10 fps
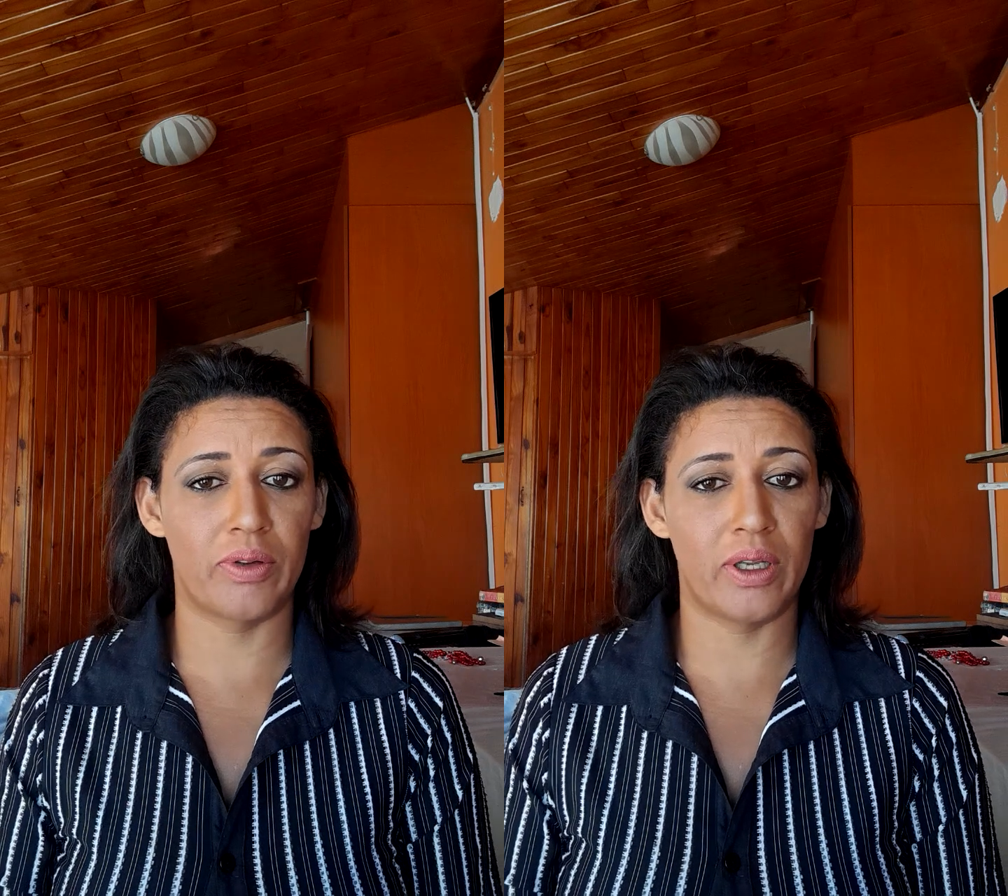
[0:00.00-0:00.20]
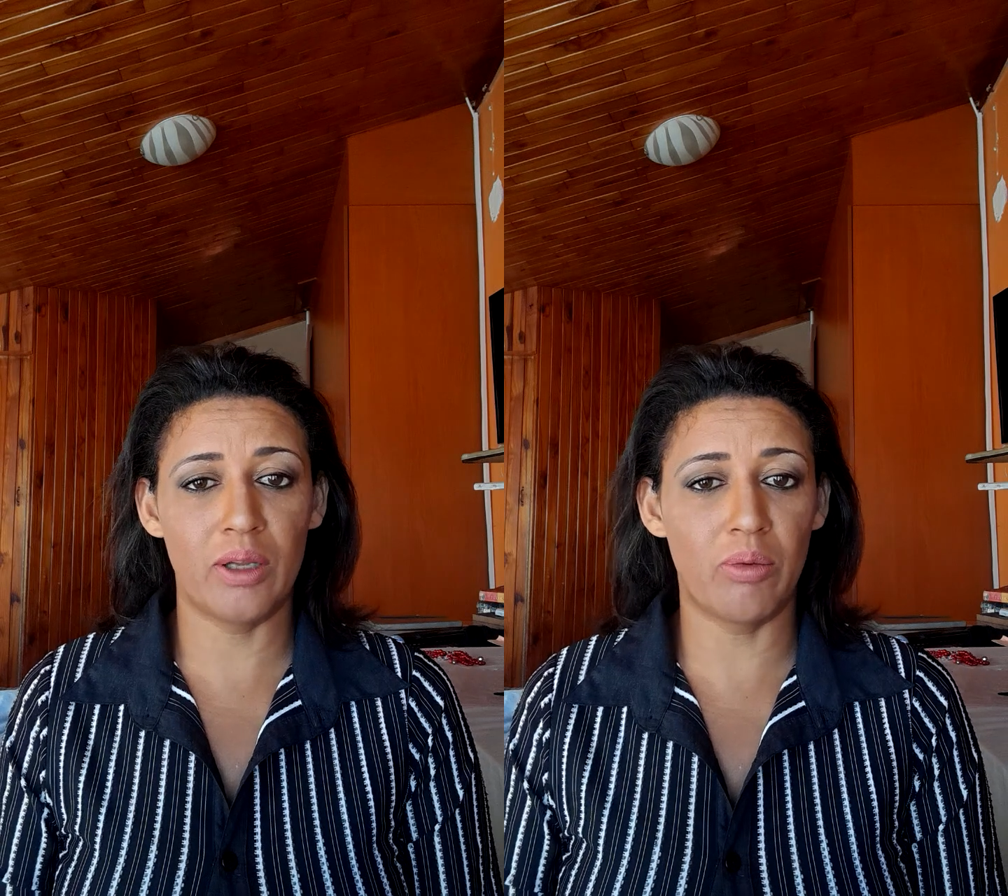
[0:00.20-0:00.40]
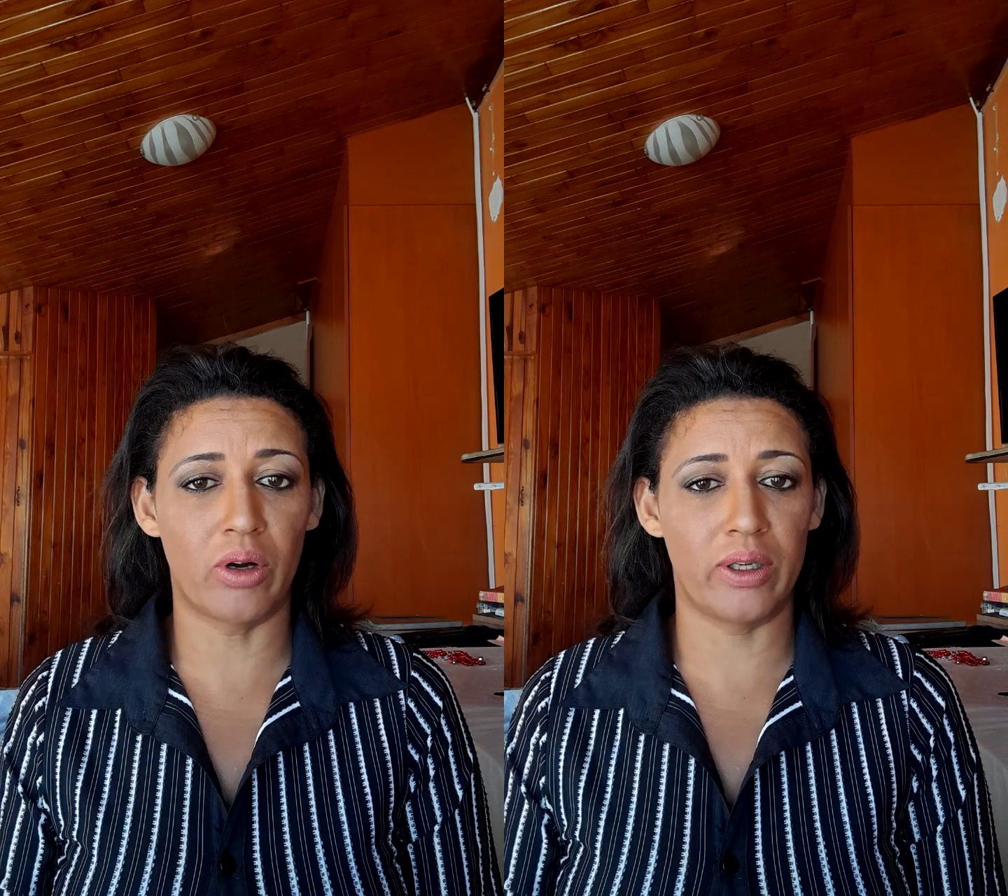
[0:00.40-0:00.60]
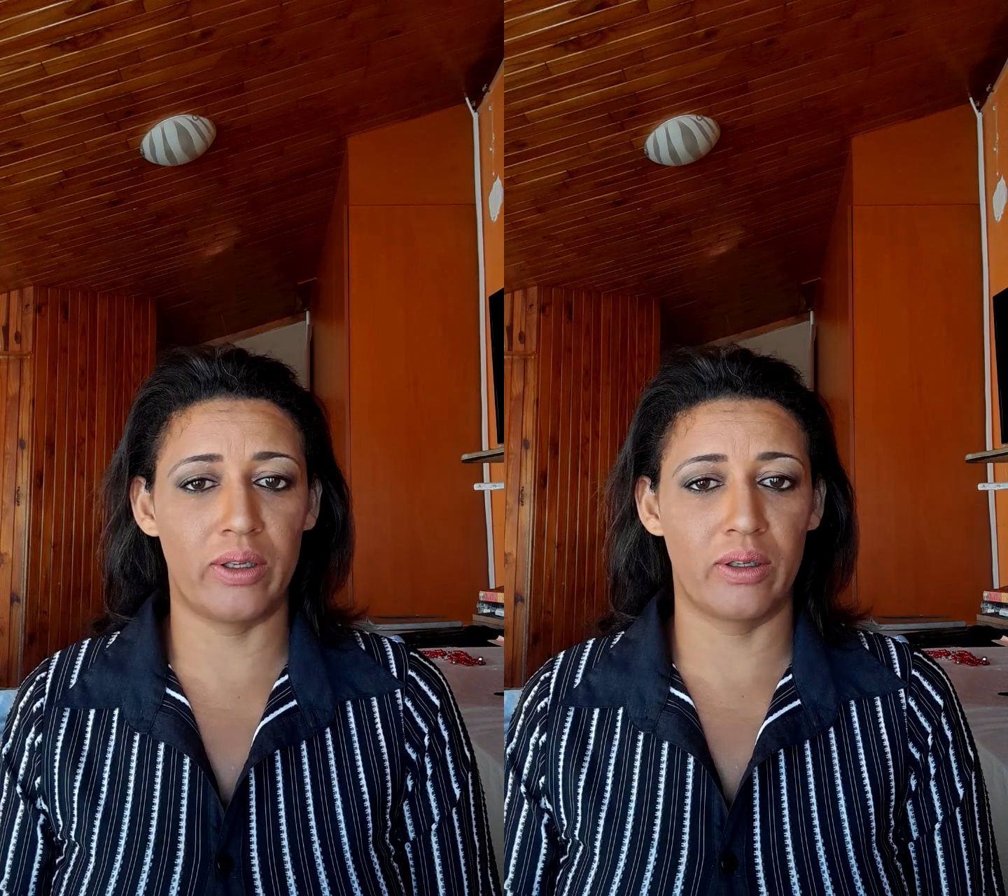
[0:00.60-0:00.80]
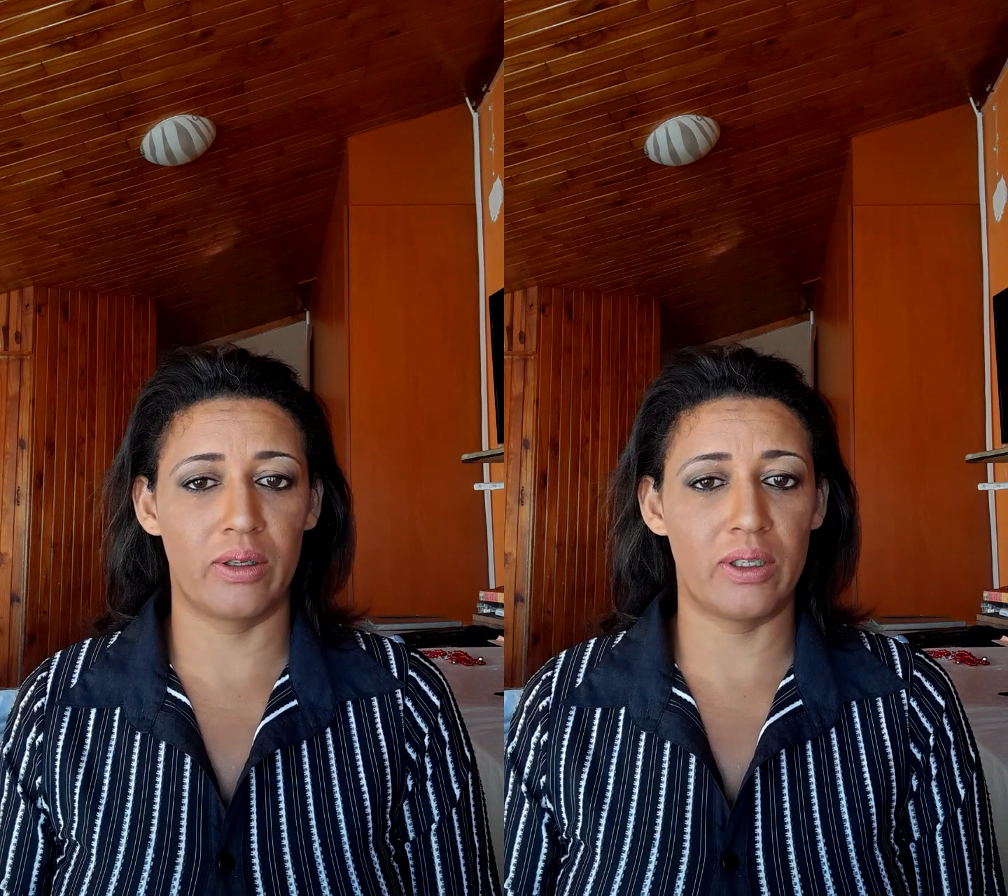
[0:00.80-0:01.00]
anybody
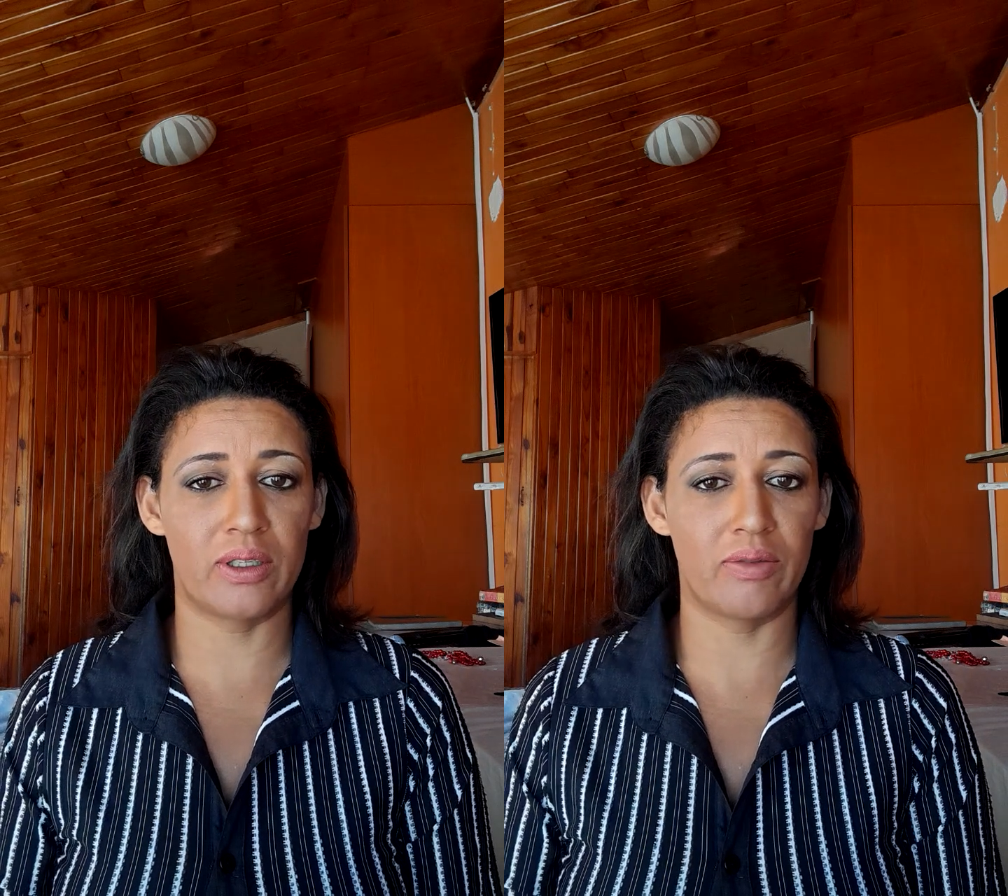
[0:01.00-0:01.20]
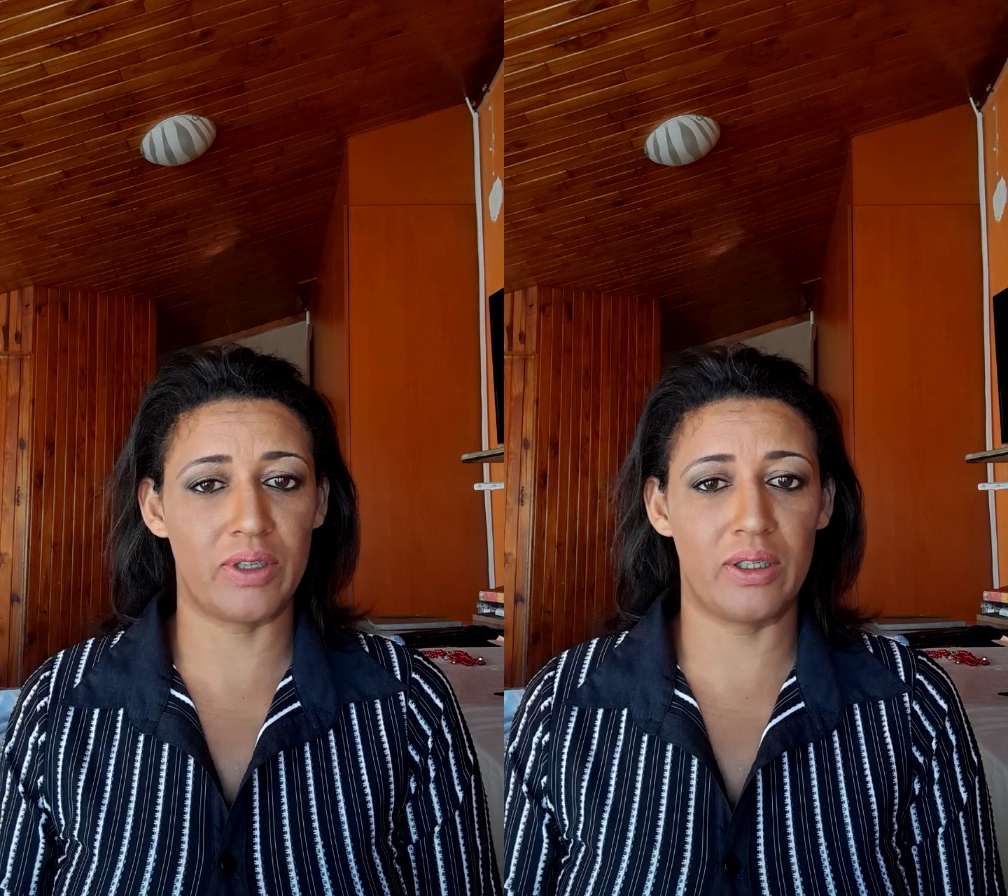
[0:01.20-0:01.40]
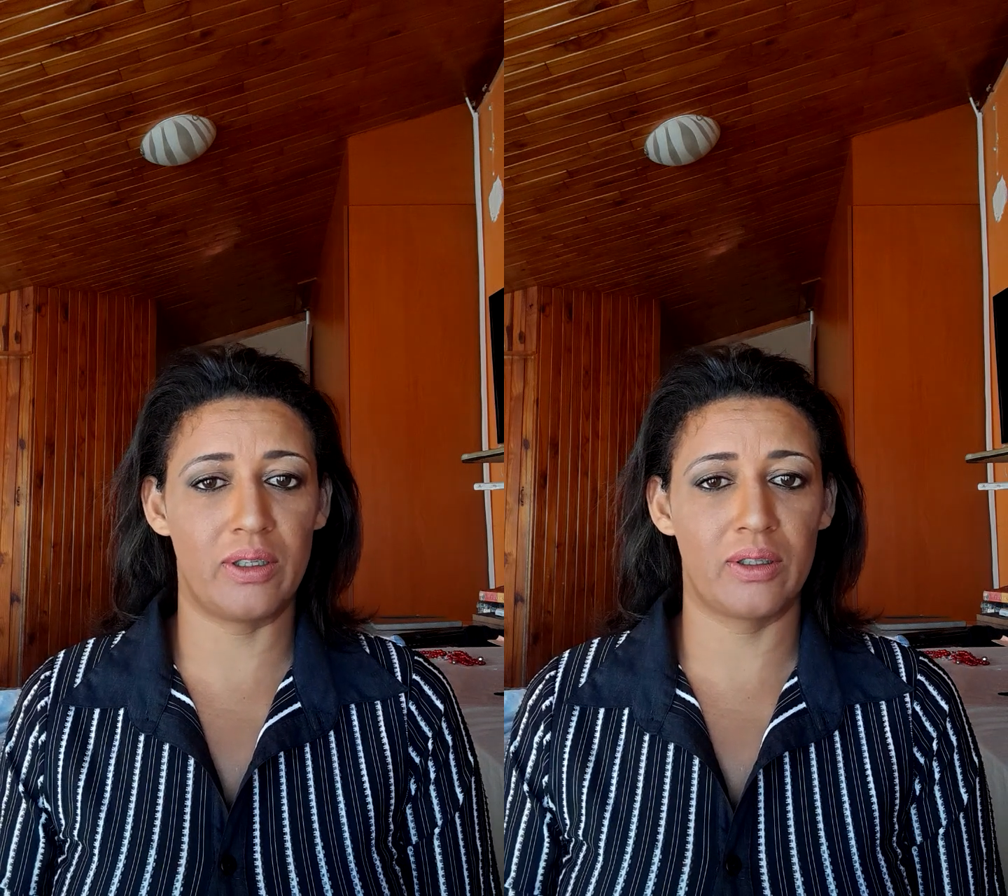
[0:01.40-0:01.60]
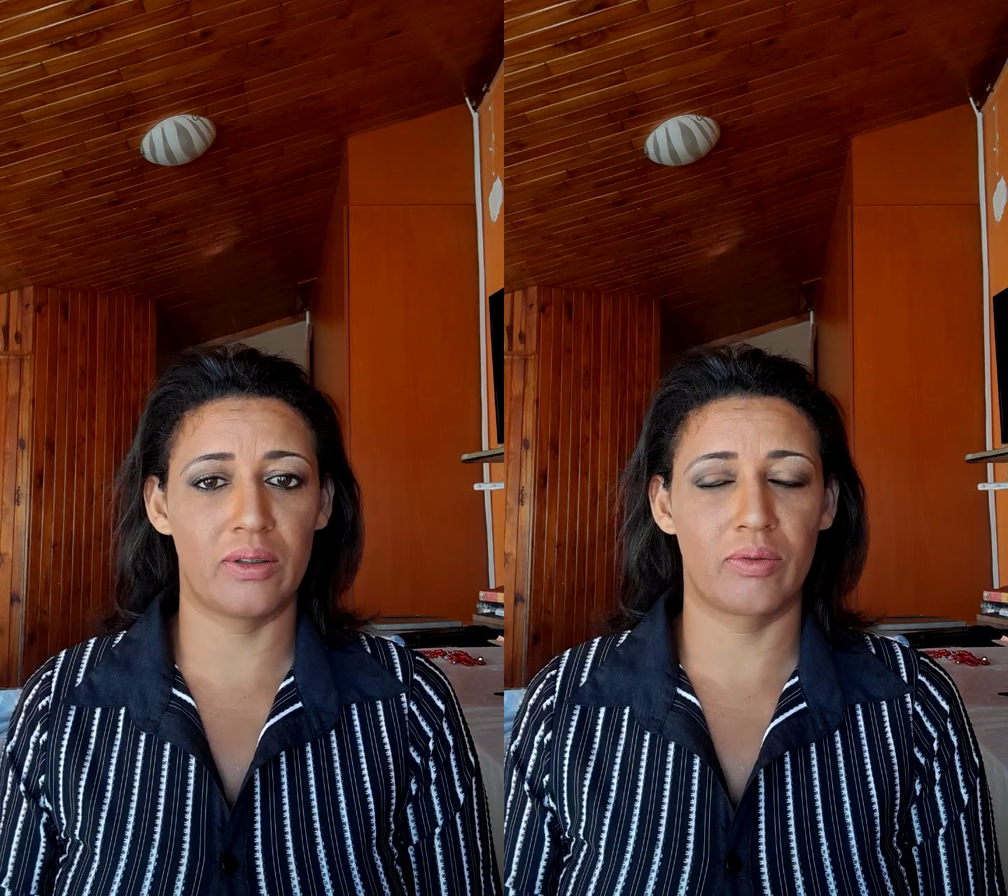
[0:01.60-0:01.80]
intervening.